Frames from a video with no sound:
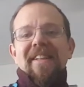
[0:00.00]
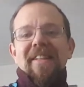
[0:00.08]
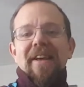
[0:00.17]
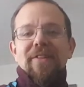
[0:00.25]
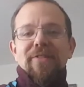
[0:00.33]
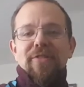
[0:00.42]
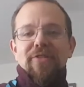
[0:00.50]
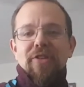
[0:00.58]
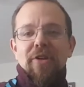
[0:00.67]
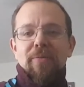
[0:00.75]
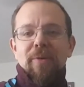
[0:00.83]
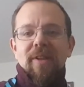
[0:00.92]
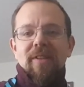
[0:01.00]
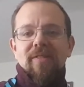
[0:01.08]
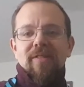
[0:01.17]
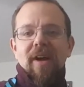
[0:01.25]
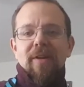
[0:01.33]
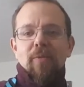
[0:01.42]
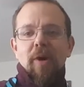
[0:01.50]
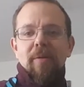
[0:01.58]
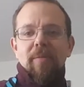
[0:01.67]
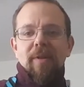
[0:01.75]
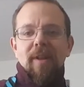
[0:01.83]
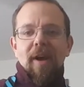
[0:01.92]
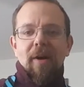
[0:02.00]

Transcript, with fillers: Ladies and gentlemen of the side web and the